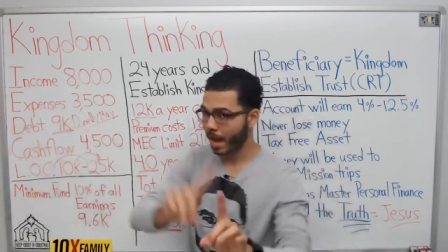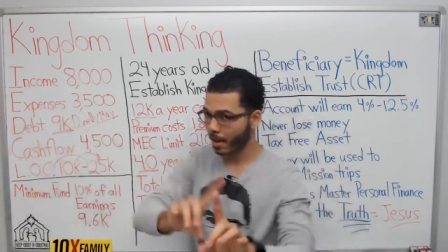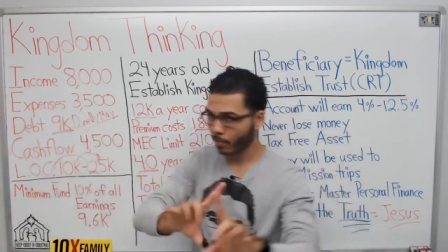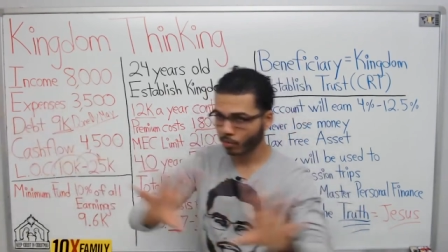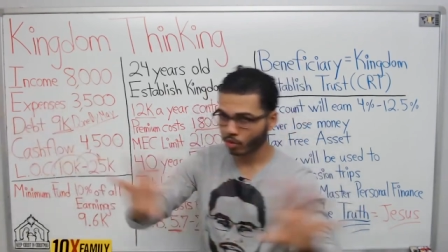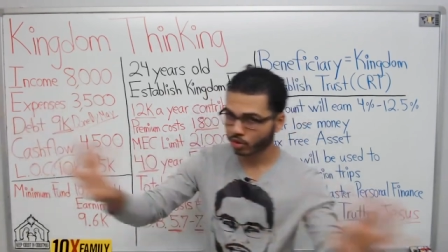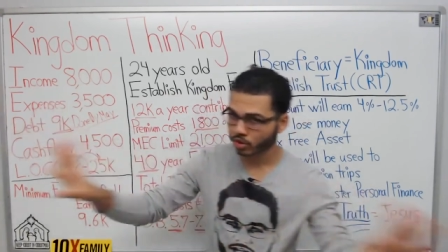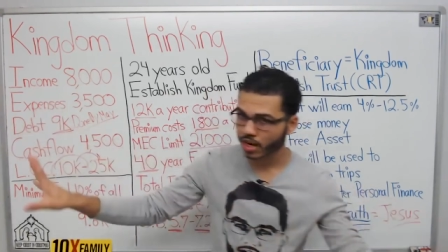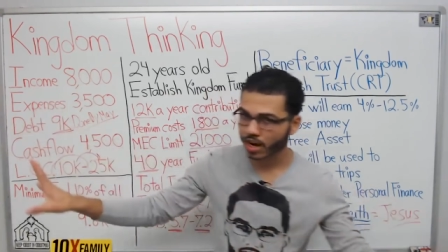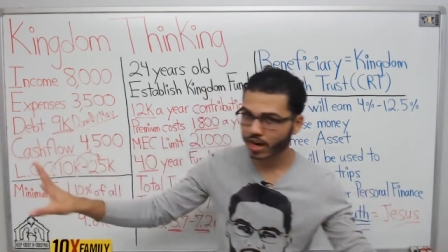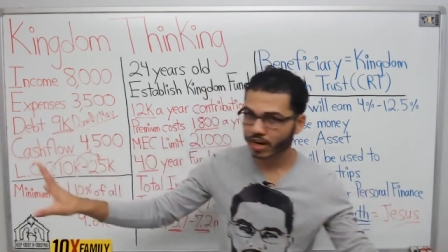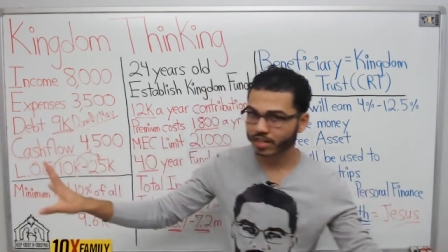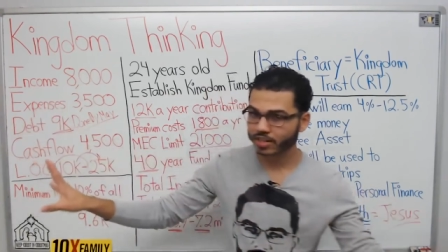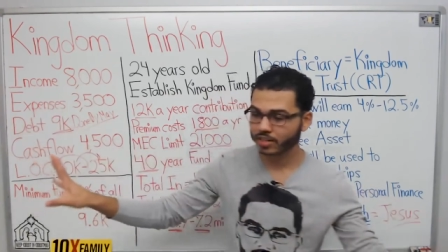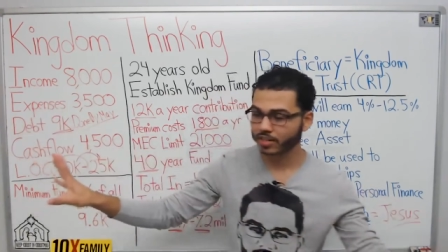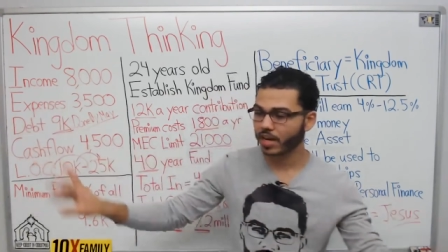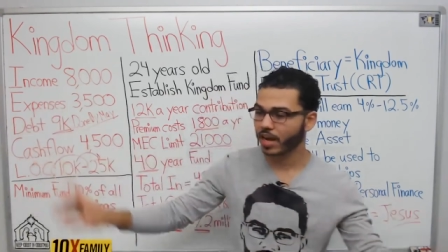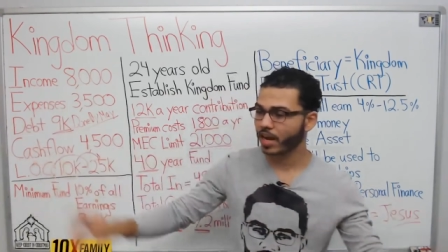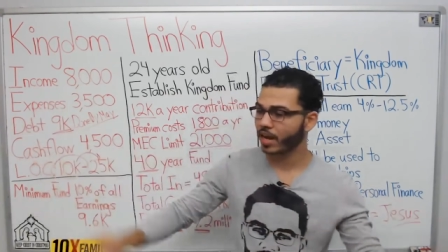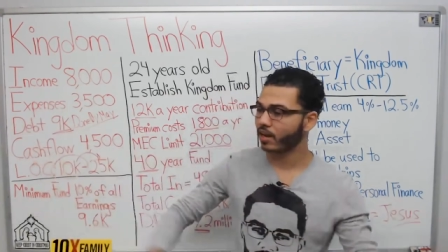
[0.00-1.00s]

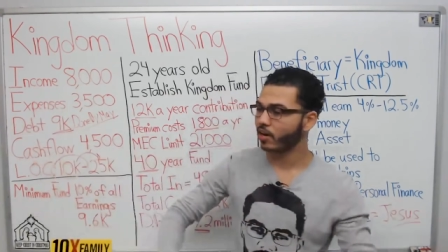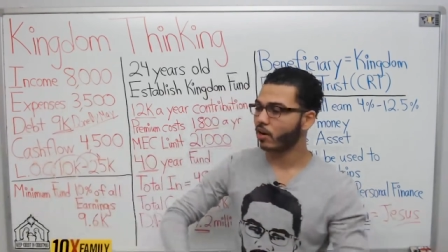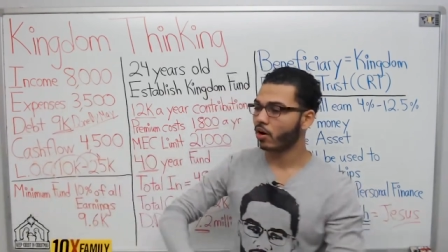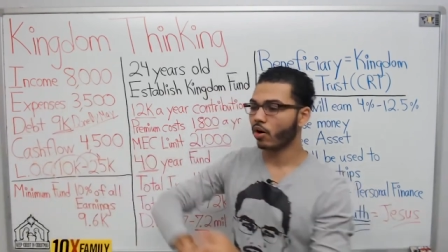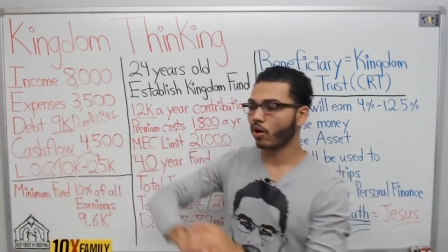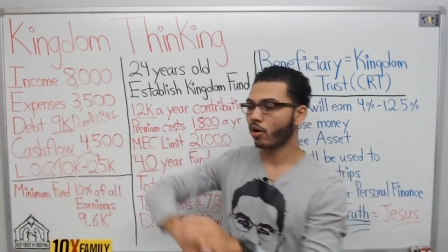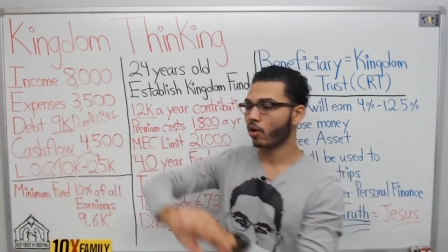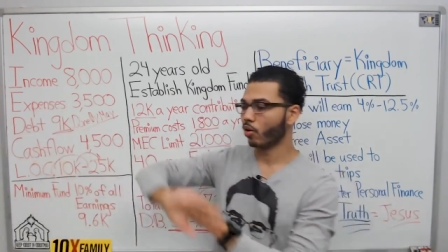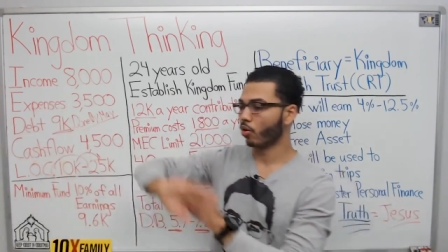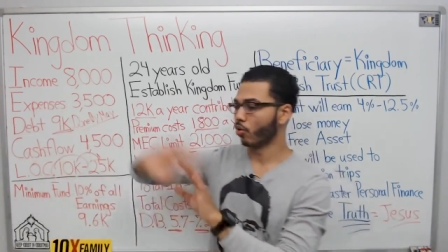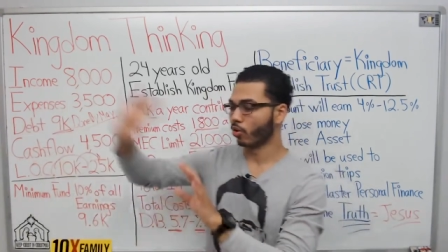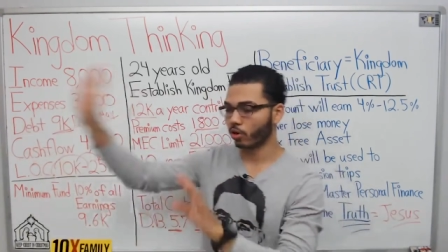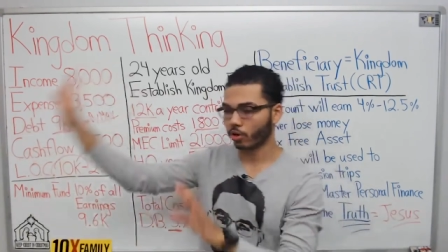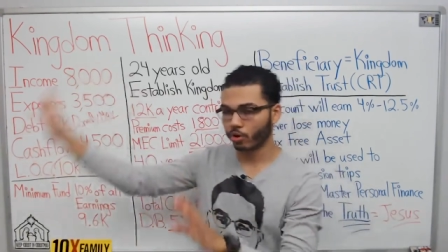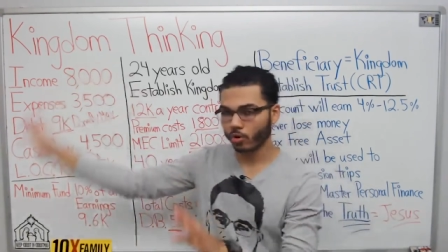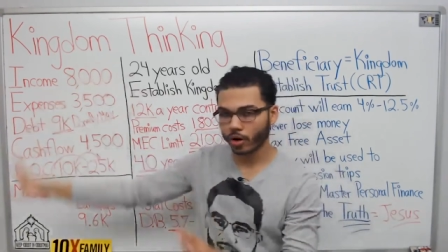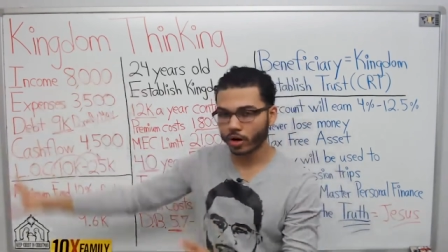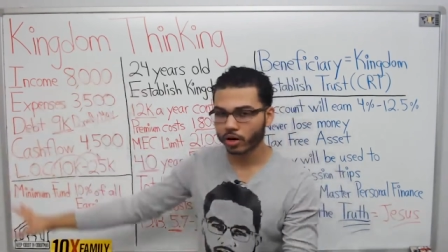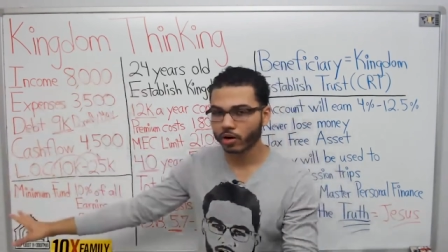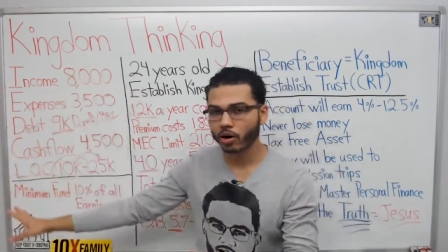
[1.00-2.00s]
amortized debt or
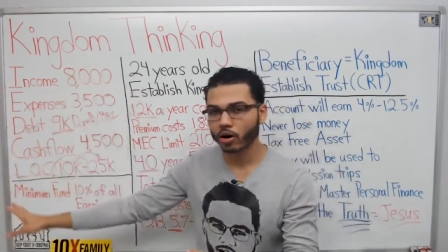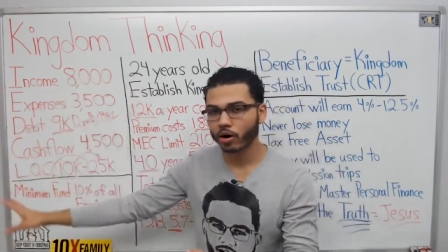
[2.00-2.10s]
credit